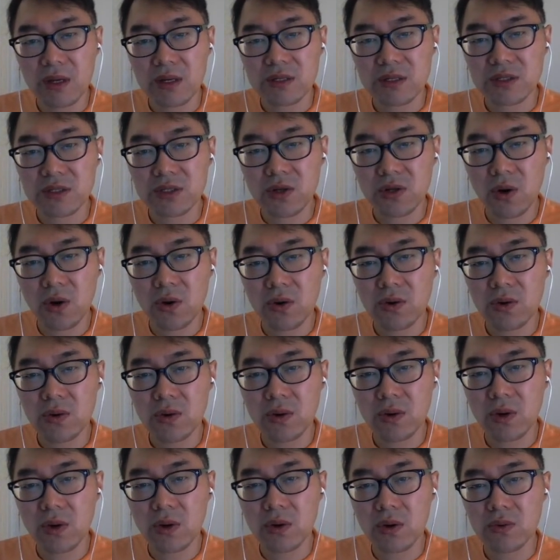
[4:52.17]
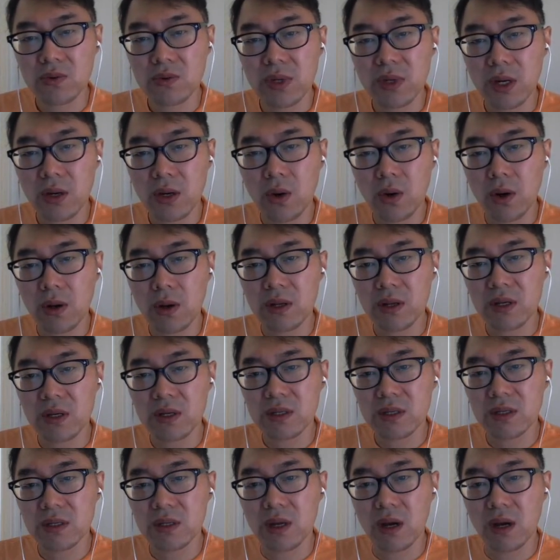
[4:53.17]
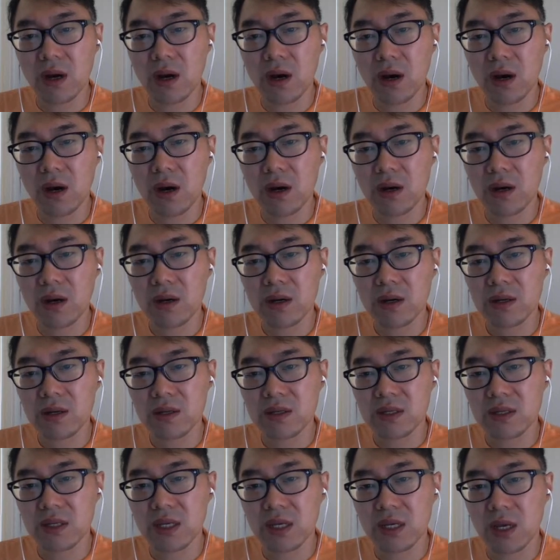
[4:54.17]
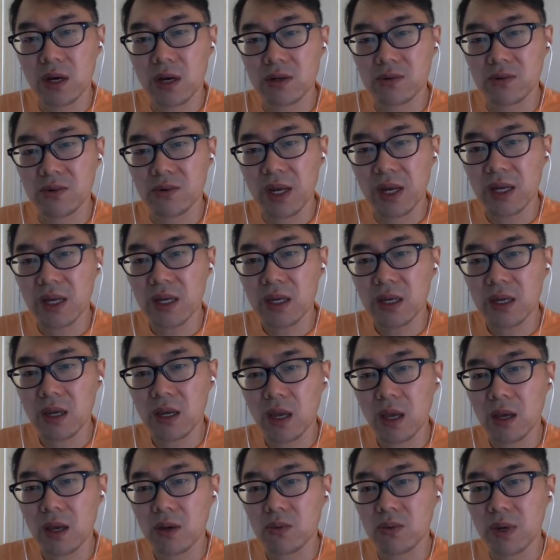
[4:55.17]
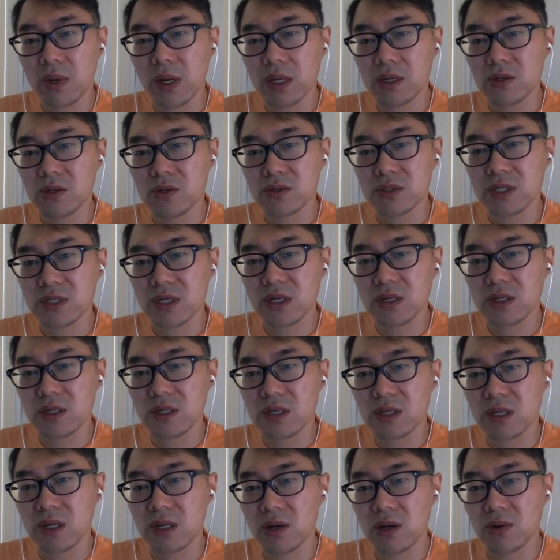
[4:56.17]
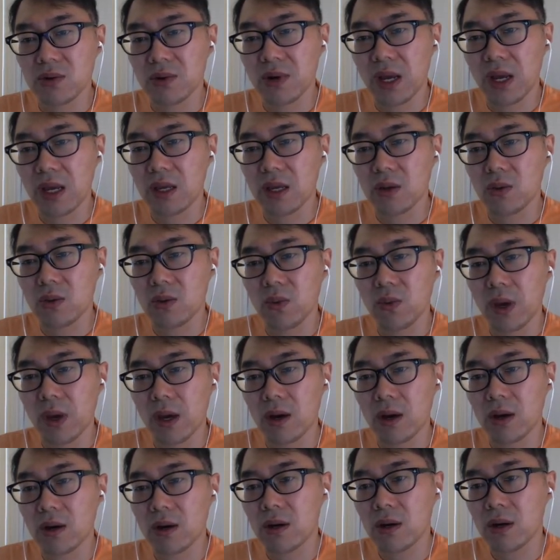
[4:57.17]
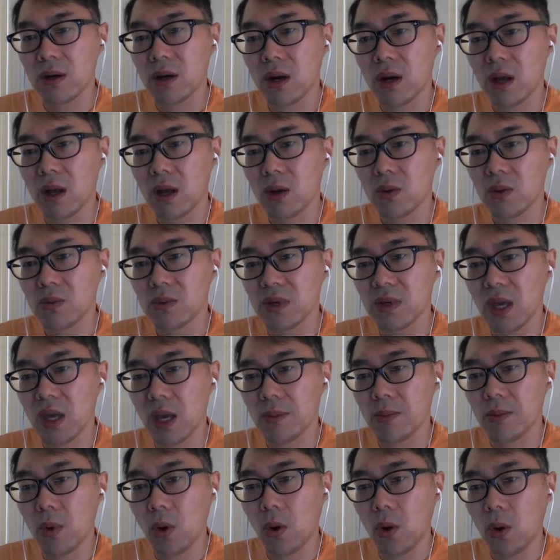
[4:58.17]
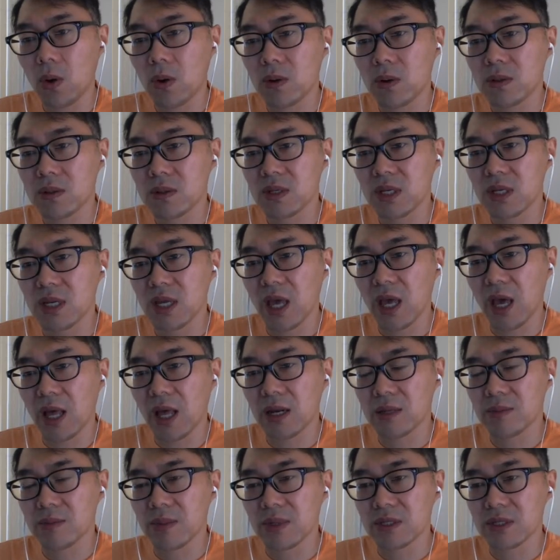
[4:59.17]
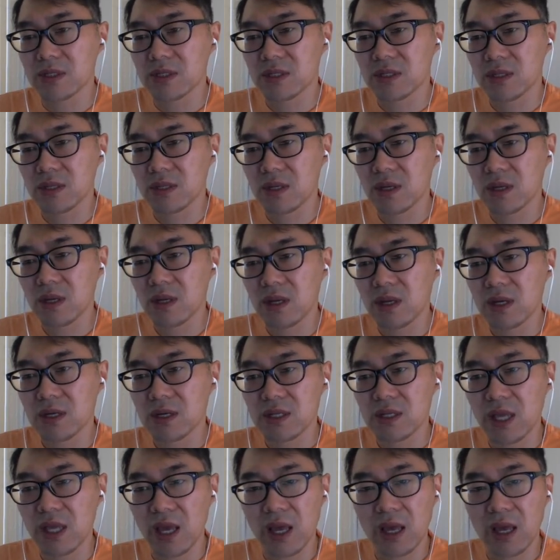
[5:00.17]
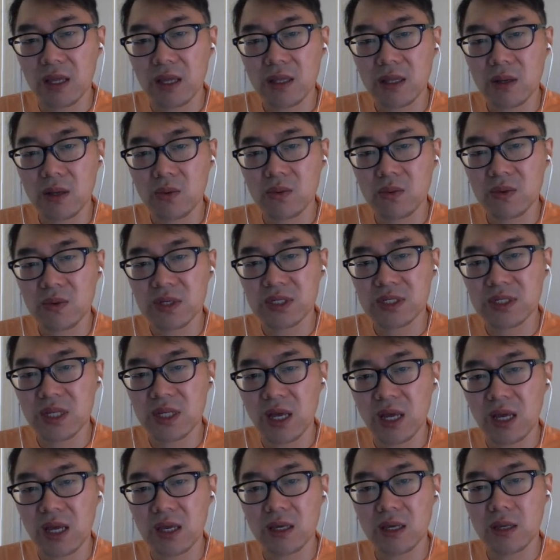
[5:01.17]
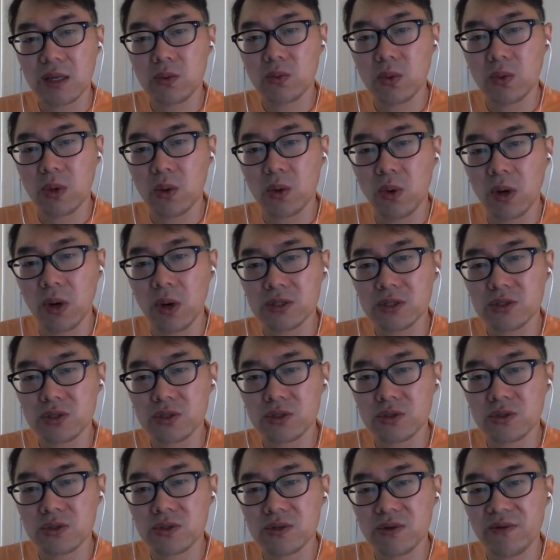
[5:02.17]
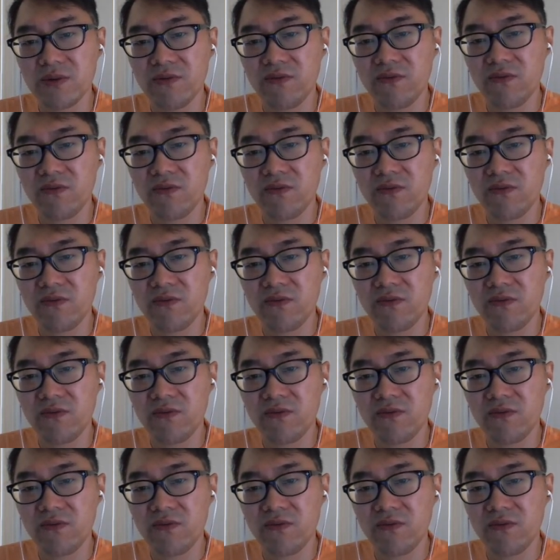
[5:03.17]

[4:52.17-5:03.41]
So we are calling the array. We are using the array where we have all the elements. then we say we want to do